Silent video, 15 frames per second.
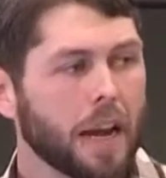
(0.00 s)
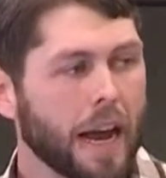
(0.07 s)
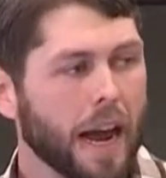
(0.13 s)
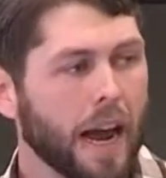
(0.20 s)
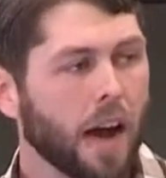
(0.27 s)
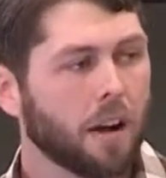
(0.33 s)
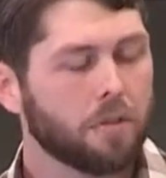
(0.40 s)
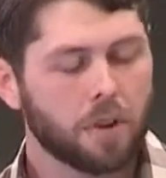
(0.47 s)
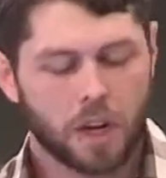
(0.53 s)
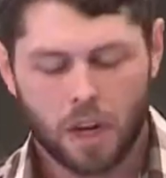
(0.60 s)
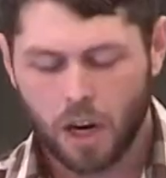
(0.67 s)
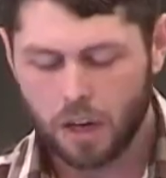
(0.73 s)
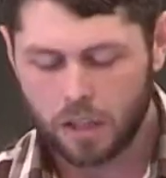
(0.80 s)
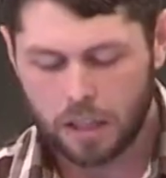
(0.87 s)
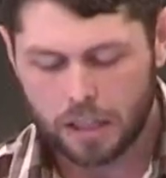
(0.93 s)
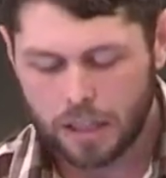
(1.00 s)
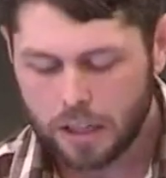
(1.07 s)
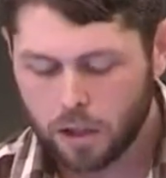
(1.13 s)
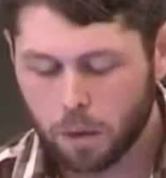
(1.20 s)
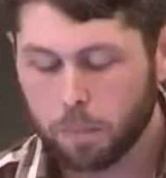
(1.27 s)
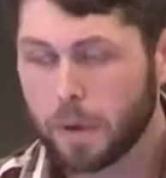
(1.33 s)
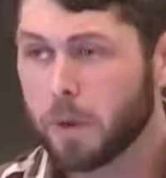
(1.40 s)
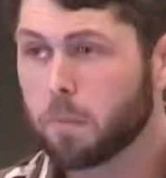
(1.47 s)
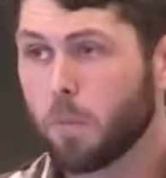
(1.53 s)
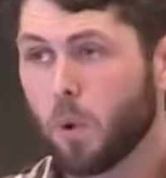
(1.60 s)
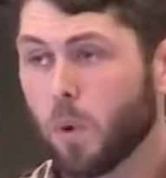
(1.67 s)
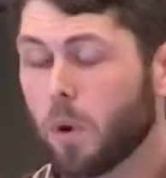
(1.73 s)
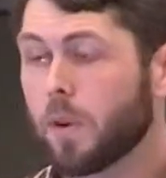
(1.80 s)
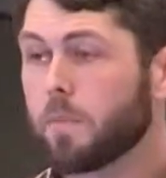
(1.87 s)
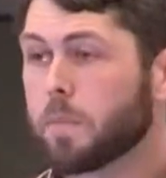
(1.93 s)
have a little bit
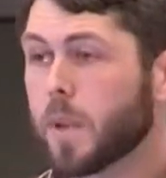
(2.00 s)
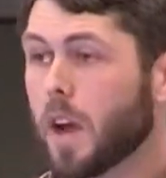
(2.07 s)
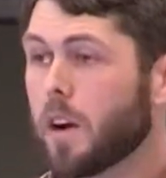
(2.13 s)
more